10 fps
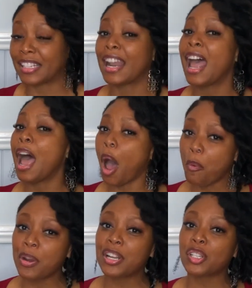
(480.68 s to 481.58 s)
And I'm
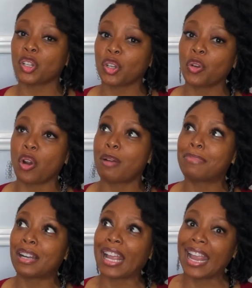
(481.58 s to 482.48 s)
pretty secure. I'm
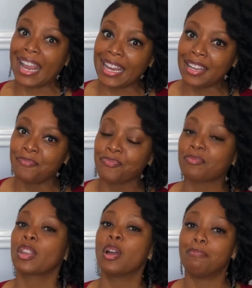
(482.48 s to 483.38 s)
about an 8.
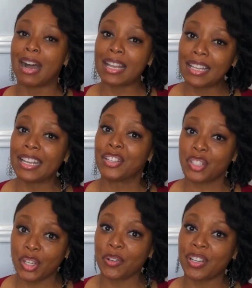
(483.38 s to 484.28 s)
My
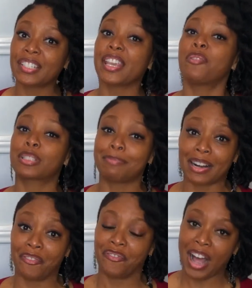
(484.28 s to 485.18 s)
insecurity scale was about
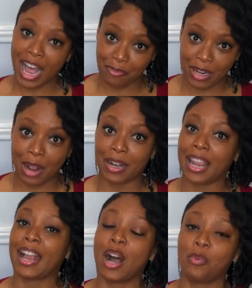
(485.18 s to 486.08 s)
a 5 when I would
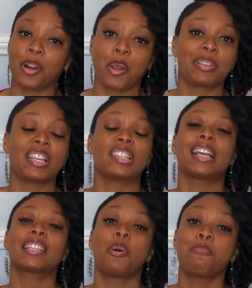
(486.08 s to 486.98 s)
hang out with her because
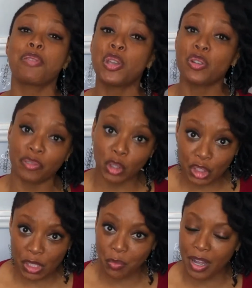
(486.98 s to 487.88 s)
that's how beautiful
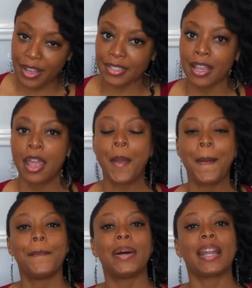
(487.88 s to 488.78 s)
she was.
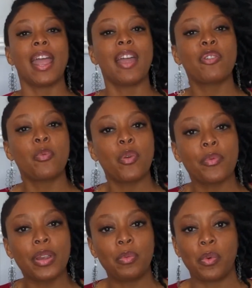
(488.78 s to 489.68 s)
But everywhere
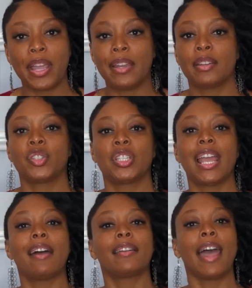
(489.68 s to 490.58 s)
we went, she
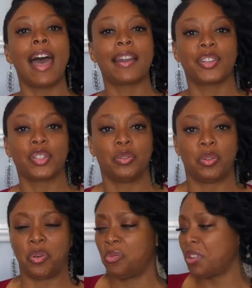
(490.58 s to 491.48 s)
had an attitude.
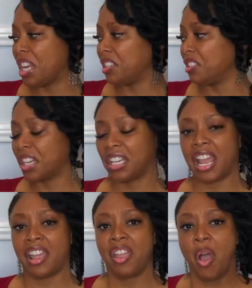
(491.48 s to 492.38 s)
Who are they looking
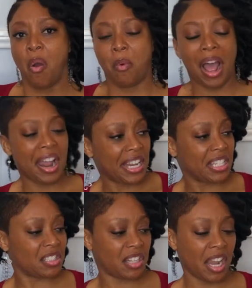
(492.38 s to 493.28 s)
at? Why are they
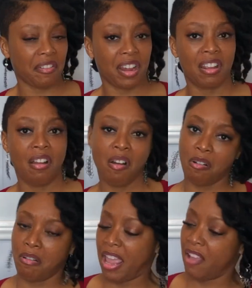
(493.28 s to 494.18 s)
staring?
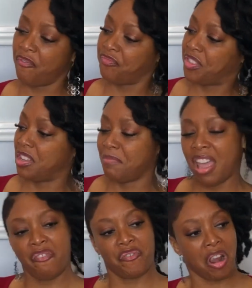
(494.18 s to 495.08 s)
Oh, F them,
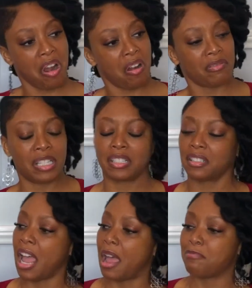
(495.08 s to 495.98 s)
F her, this,
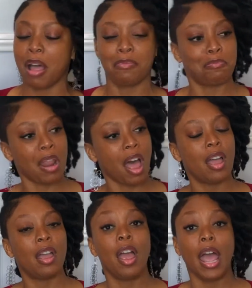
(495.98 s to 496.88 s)
that, blah, blah.
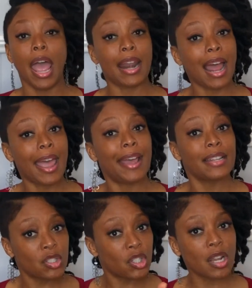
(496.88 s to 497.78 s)
And I had
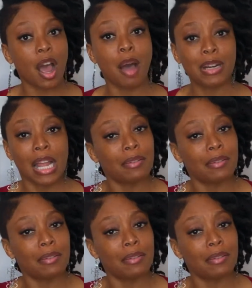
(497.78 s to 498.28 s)
to just calm her down.